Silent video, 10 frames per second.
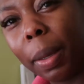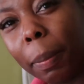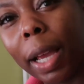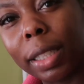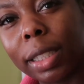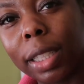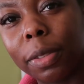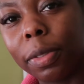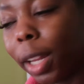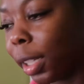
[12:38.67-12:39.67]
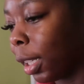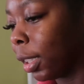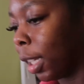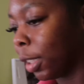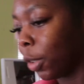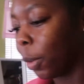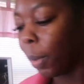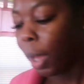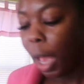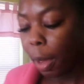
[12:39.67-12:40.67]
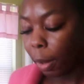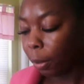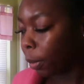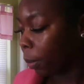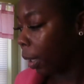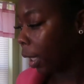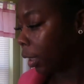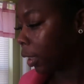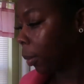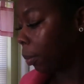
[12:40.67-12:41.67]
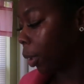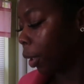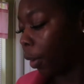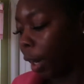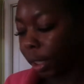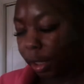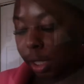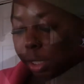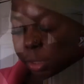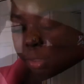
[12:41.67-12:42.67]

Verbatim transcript: But I actually didn't feel like that today, so maybe we're making some progression.